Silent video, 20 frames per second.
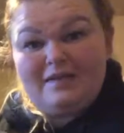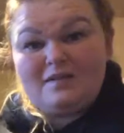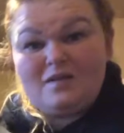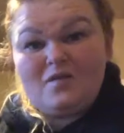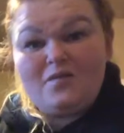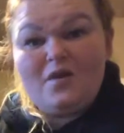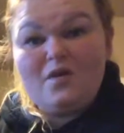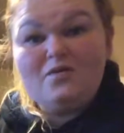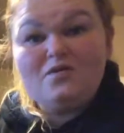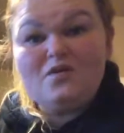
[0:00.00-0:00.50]

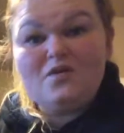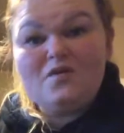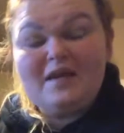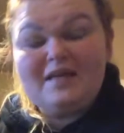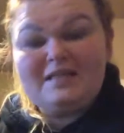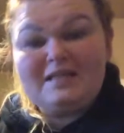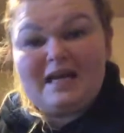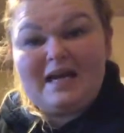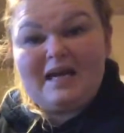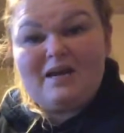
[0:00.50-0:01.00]
So those are
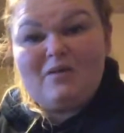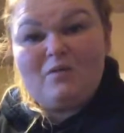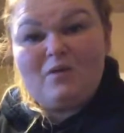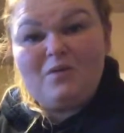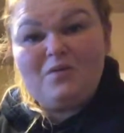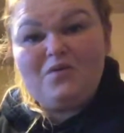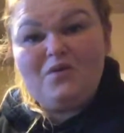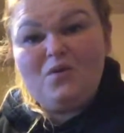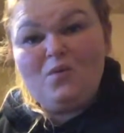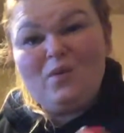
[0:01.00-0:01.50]
things I can
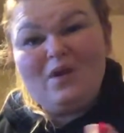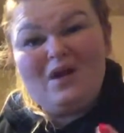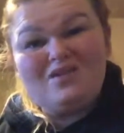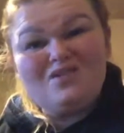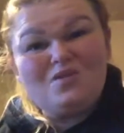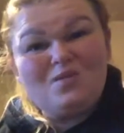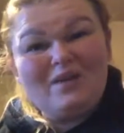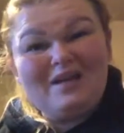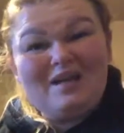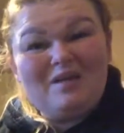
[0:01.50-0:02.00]
work with you. We
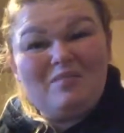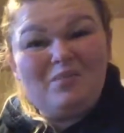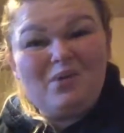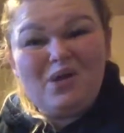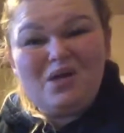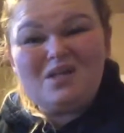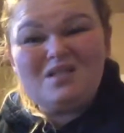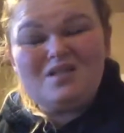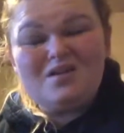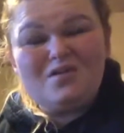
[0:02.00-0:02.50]
also read a
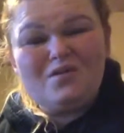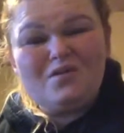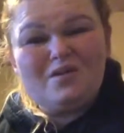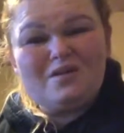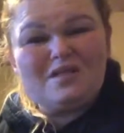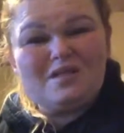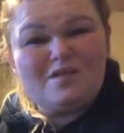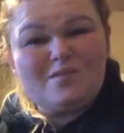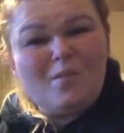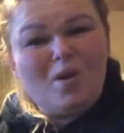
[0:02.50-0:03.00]
book, so there
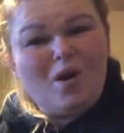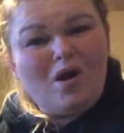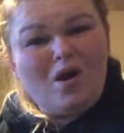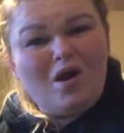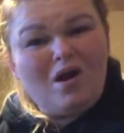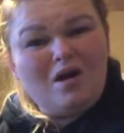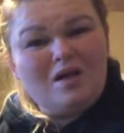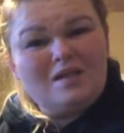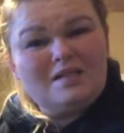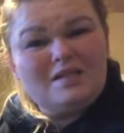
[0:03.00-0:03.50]
is a small
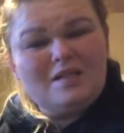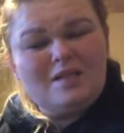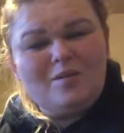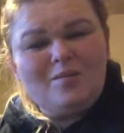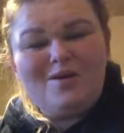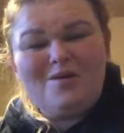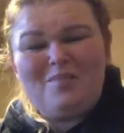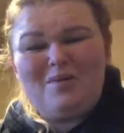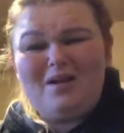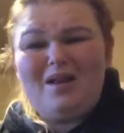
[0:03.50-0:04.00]
cost in the
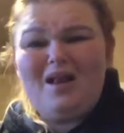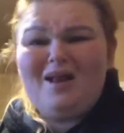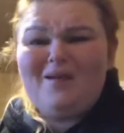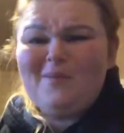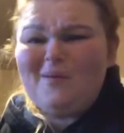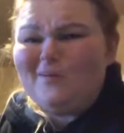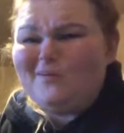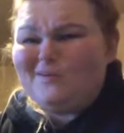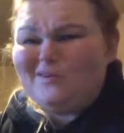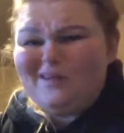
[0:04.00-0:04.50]
book, but a lot
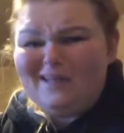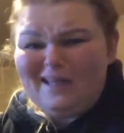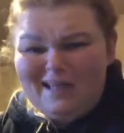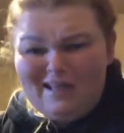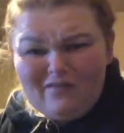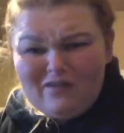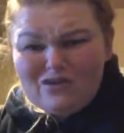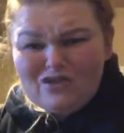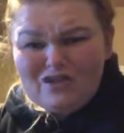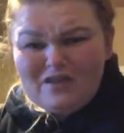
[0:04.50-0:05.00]
of people do the
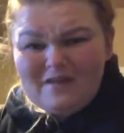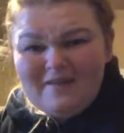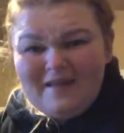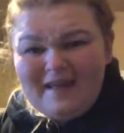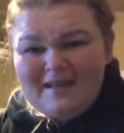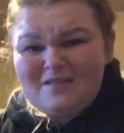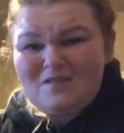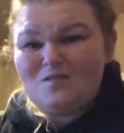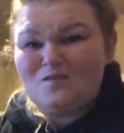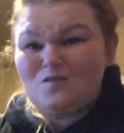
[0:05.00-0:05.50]
e-version of
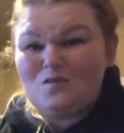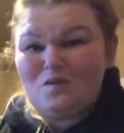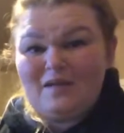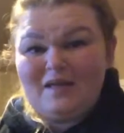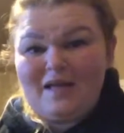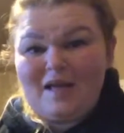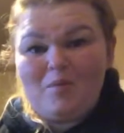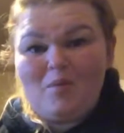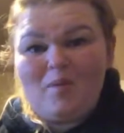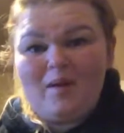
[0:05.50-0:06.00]
that, so it's only
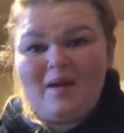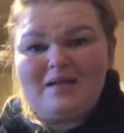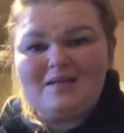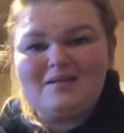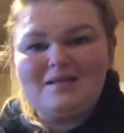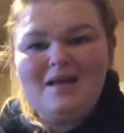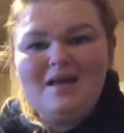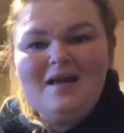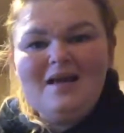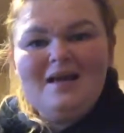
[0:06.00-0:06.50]
a couple bucks.